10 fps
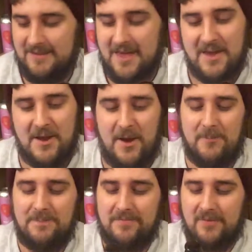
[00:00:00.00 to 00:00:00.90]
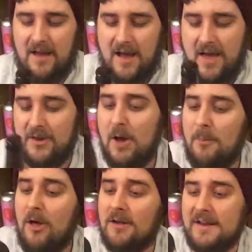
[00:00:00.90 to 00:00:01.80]
There you go. Uh, they're not
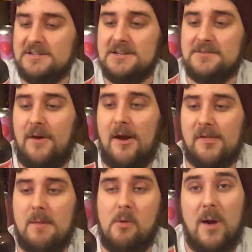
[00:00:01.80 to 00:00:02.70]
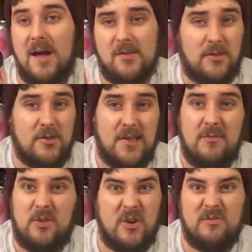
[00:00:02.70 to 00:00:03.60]
bottle conditioned as far as I'm aware, so they're
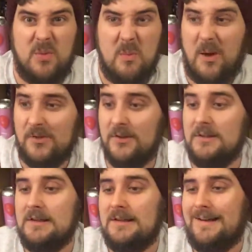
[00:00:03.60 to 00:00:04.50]
safe to drink from the bottle.